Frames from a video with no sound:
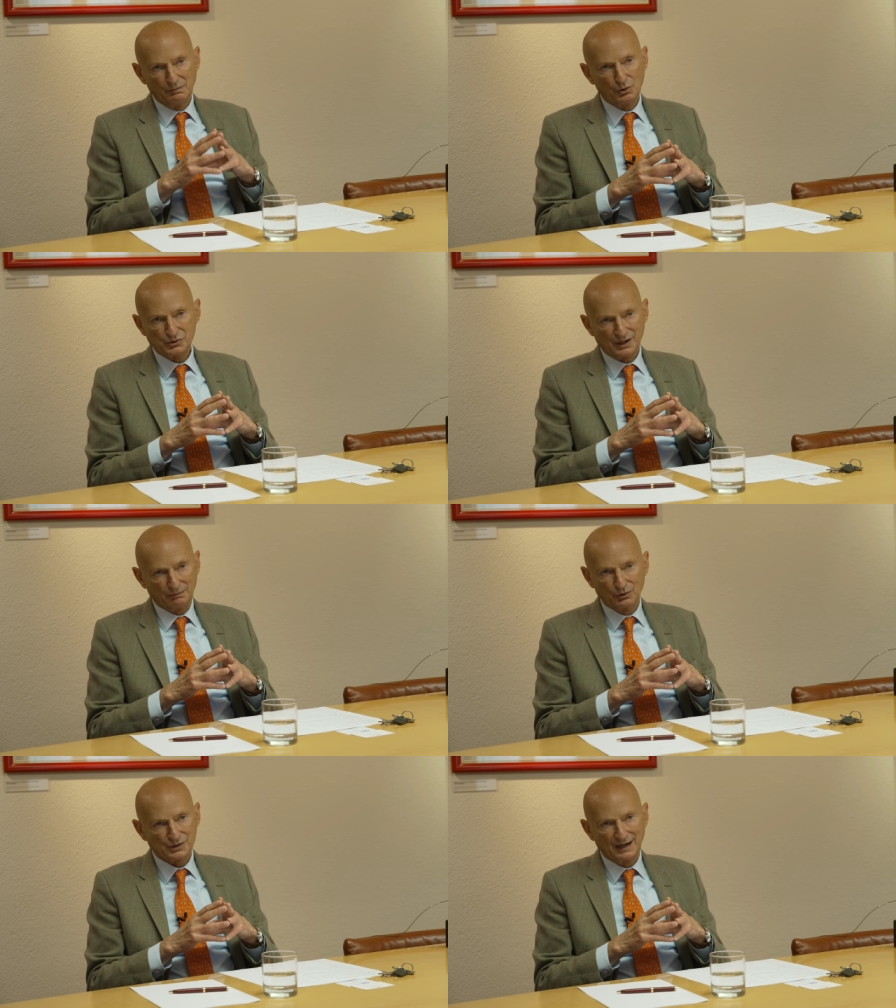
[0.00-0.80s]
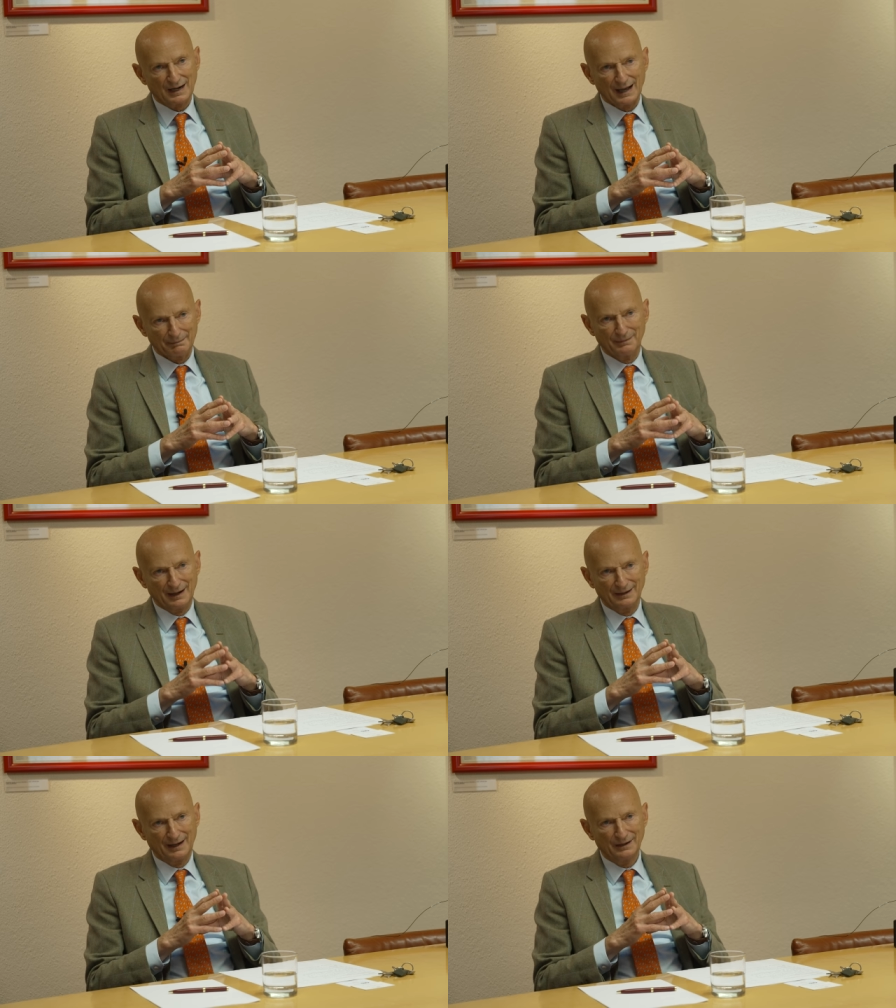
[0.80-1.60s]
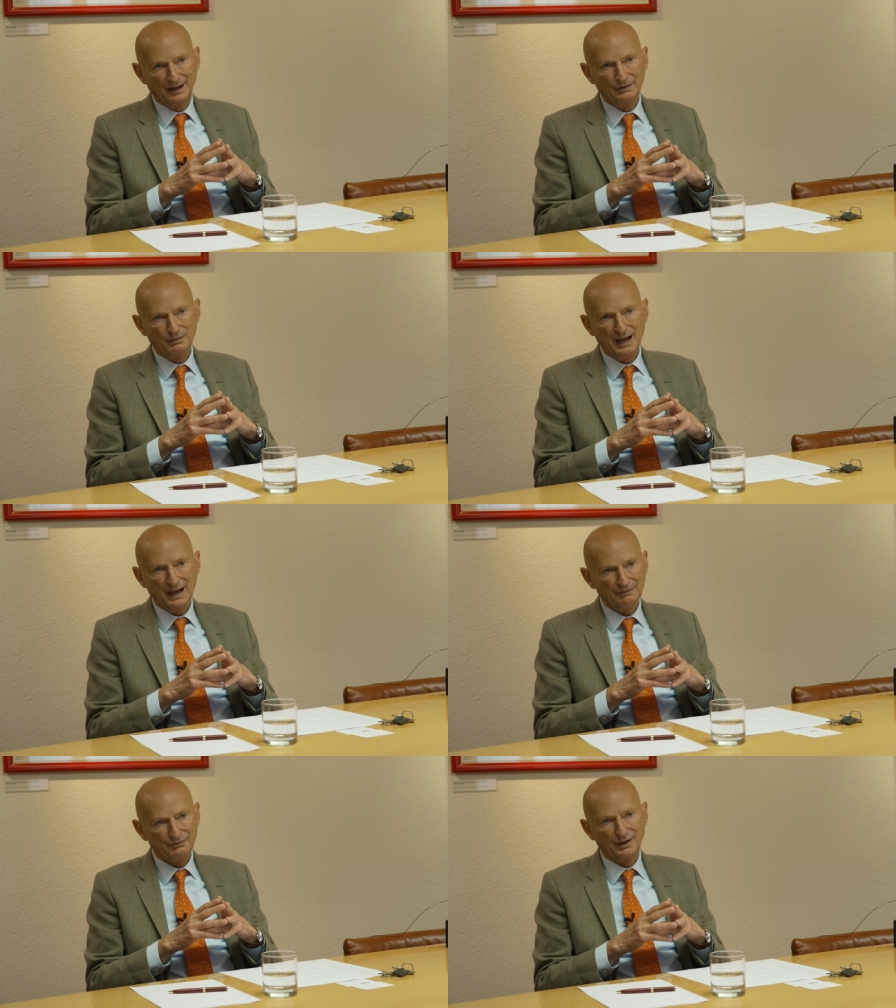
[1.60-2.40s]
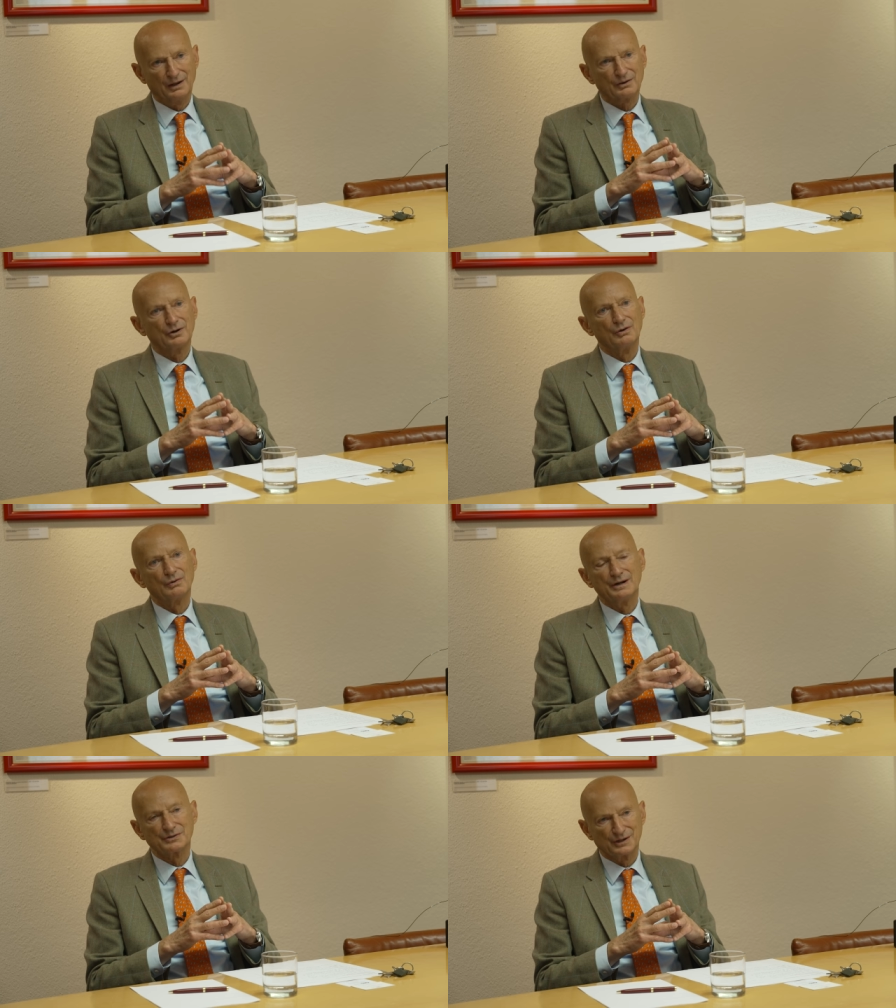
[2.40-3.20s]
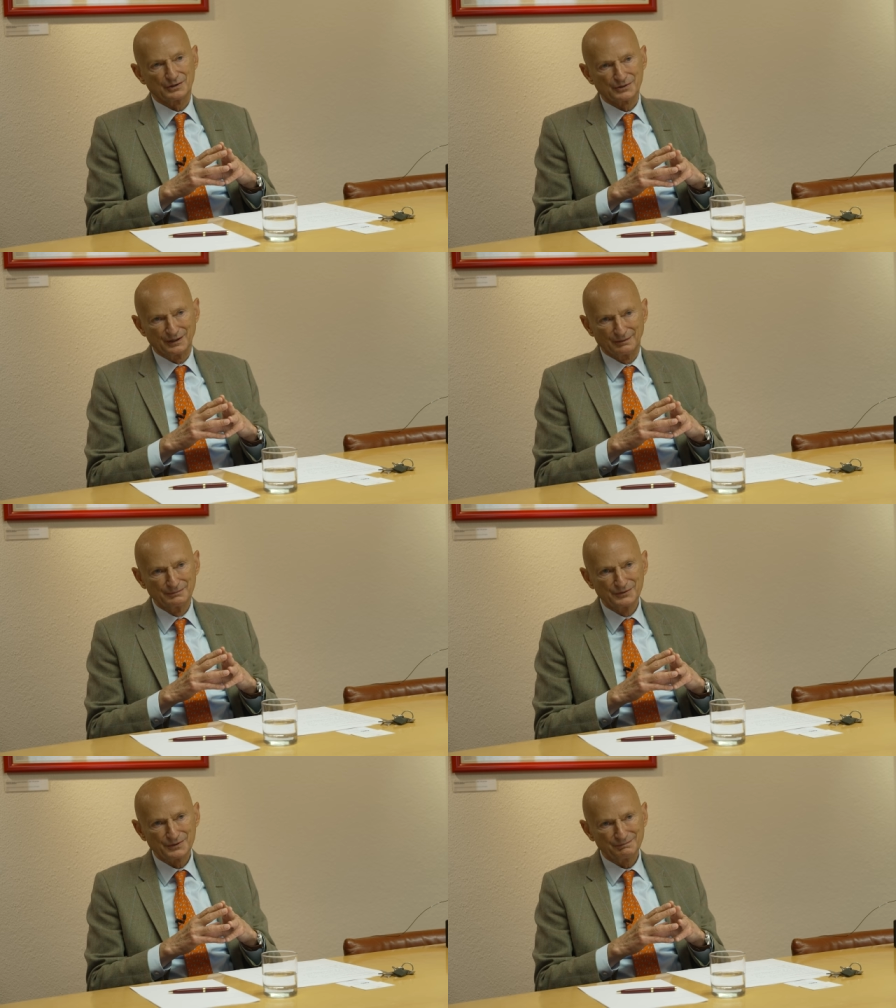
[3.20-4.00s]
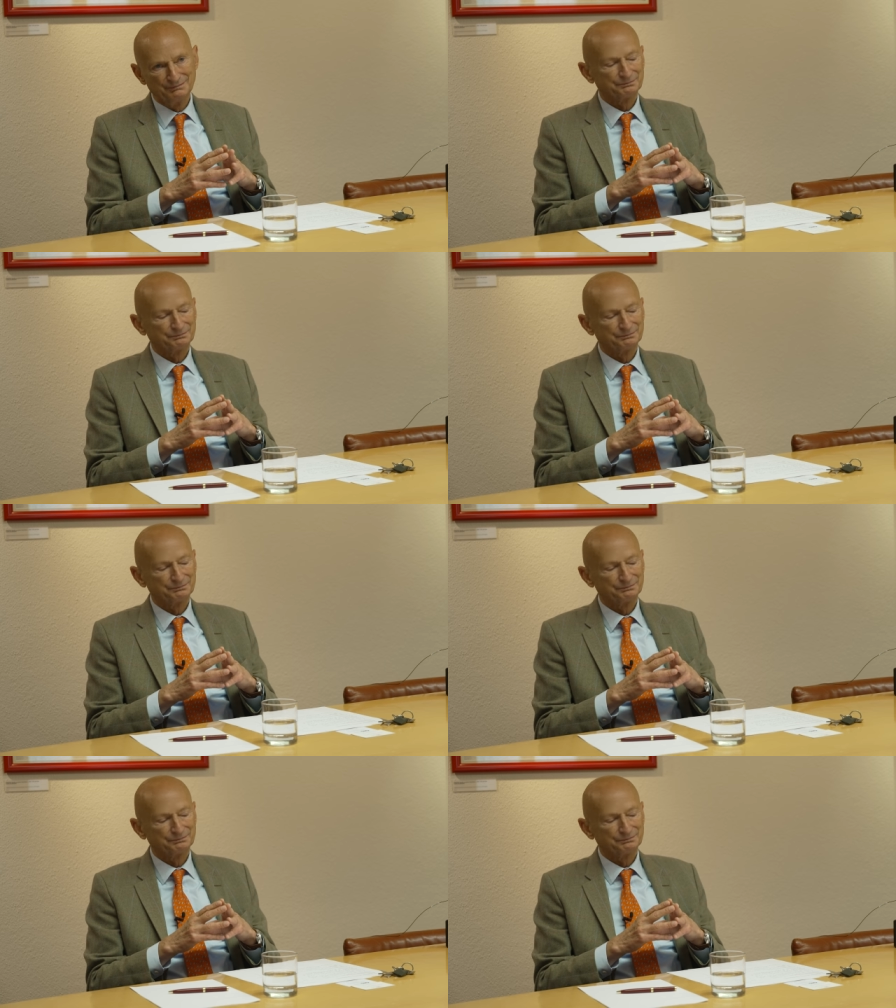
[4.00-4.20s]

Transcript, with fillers: both, both can happen, and, and, and we have uh, crony systems,